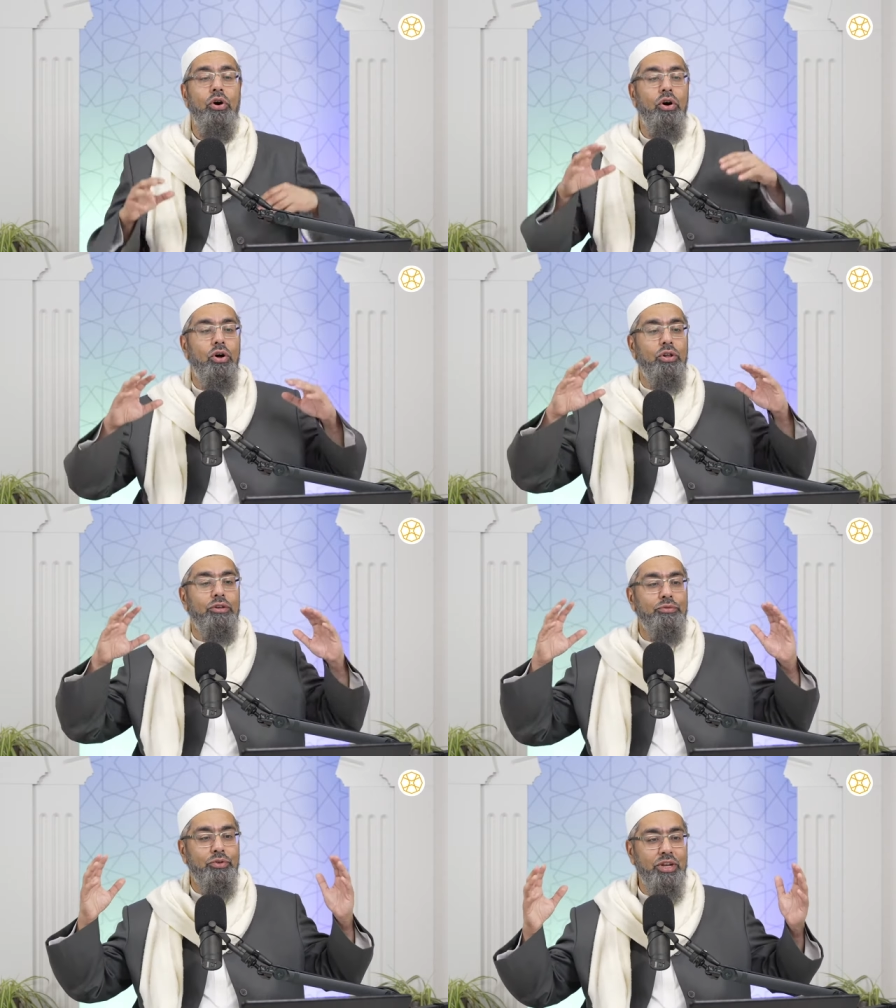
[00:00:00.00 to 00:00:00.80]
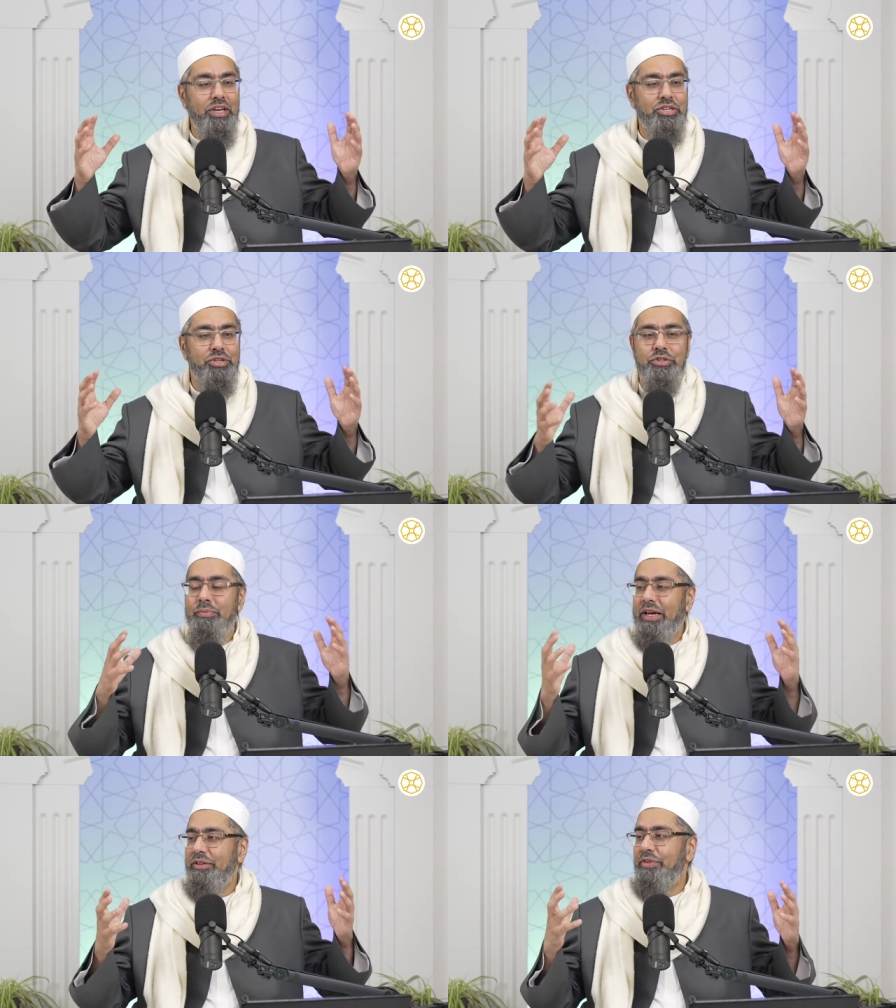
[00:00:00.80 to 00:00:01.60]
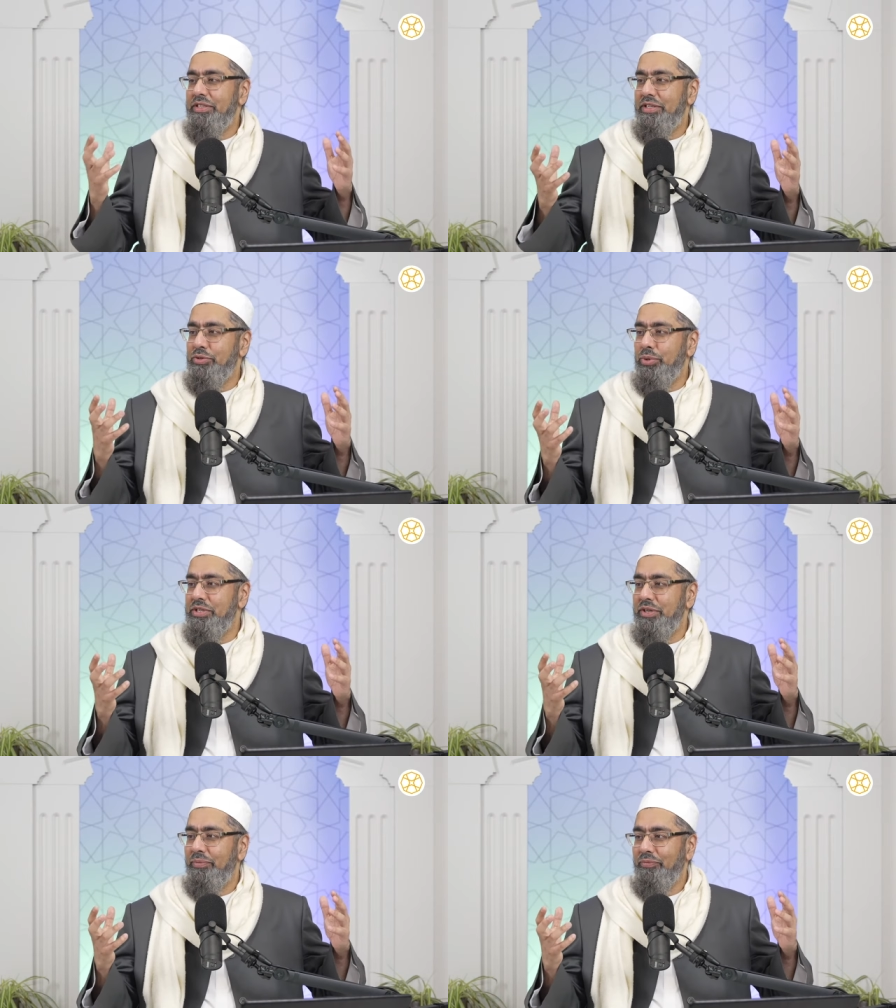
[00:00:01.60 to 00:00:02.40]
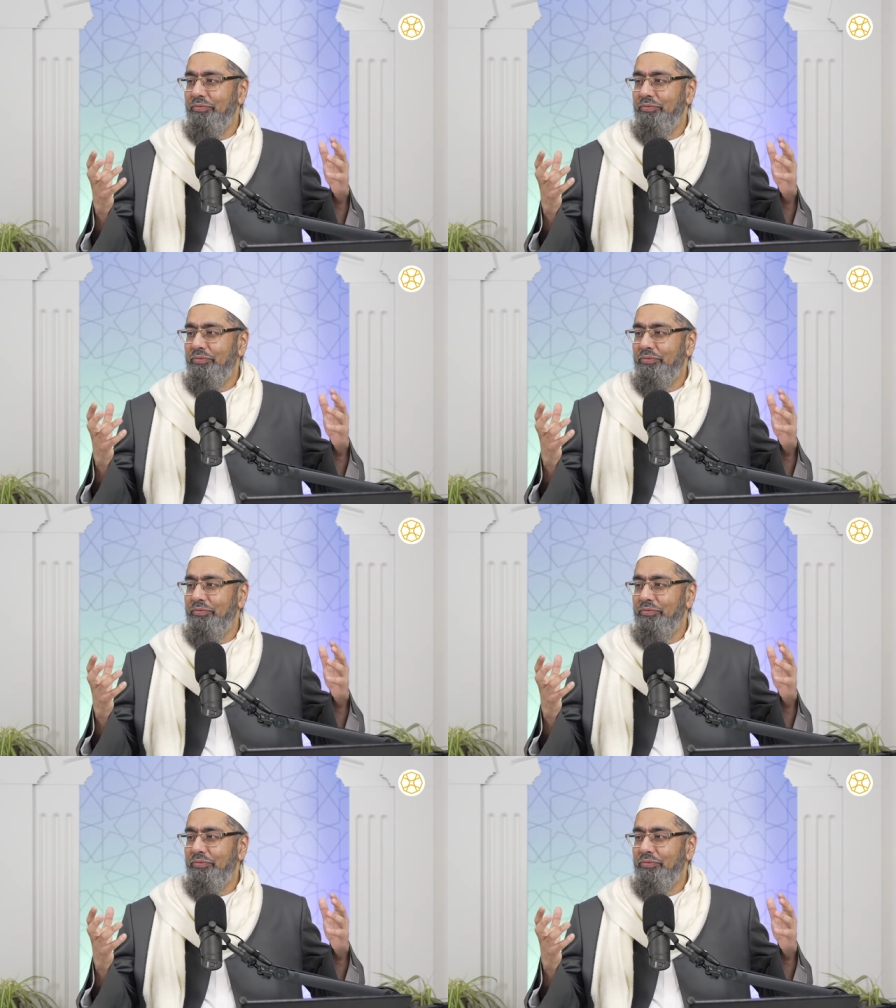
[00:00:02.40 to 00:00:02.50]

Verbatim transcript: all of creation to manifest this wisdom.